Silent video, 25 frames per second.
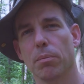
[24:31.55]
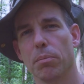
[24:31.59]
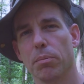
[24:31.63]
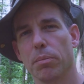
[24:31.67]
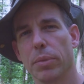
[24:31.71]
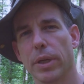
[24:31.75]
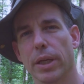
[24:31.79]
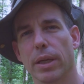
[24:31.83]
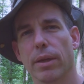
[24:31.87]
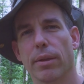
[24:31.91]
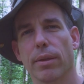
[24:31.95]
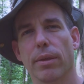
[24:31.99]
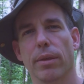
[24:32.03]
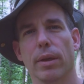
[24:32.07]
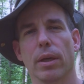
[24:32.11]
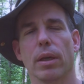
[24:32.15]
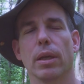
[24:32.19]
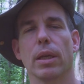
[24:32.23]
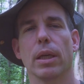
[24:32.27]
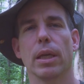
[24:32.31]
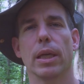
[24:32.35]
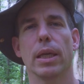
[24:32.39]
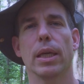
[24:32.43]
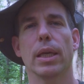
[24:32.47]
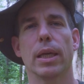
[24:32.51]
big thing
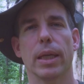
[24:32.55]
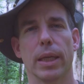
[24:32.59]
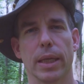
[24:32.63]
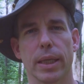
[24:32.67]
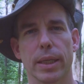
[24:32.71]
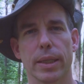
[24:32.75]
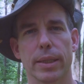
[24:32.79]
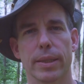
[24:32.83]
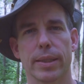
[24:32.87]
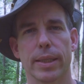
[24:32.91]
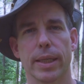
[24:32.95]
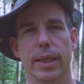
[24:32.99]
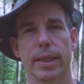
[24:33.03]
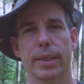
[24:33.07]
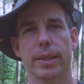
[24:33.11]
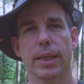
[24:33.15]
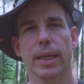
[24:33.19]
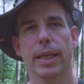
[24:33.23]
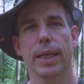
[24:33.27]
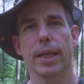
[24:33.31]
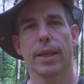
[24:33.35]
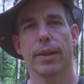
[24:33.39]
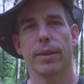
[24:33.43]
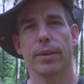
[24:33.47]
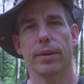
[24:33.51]
here, is that
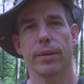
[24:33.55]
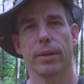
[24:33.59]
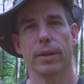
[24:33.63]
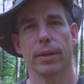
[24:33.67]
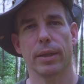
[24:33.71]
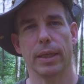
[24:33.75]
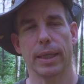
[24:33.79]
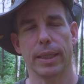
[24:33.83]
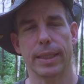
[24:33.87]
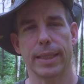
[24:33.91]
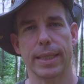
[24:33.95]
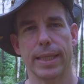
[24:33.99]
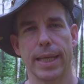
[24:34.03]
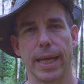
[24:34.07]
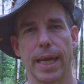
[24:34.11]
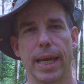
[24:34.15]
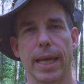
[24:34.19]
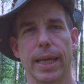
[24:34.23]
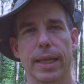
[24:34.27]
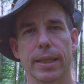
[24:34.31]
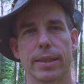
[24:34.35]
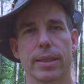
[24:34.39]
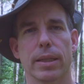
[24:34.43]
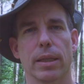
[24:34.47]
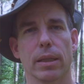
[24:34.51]
the
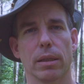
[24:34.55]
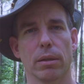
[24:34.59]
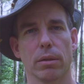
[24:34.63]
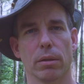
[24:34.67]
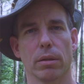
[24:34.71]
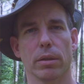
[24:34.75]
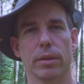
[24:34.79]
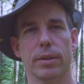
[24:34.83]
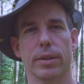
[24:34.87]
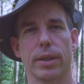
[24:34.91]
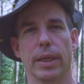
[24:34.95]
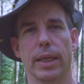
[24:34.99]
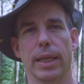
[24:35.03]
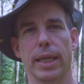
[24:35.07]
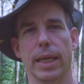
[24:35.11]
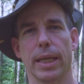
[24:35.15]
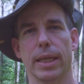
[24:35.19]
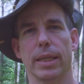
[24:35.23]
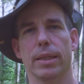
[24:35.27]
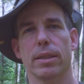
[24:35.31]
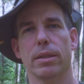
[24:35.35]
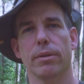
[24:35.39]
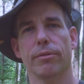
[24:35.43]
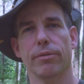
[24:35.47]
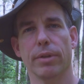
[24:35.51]
attacks are not
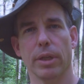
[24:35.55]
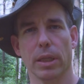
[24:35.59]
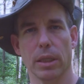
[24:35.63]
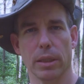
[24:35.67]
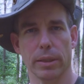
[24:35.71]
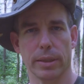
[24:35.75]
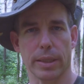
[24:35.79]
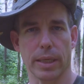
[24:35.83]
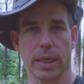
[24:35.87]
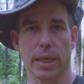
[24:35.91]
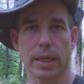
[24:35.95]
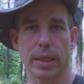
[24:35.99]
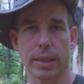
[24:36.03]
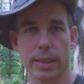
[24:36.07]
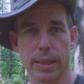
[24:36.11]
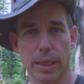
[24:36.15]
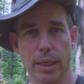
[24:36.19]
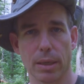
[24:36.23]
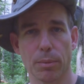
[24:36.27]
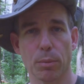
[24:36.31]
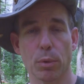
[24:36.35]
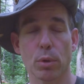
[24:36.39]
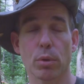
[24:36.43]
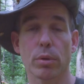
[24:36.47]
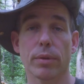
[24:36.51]
against the final targets
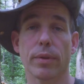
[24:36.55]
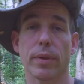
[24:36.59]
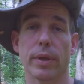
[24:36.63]
anymore.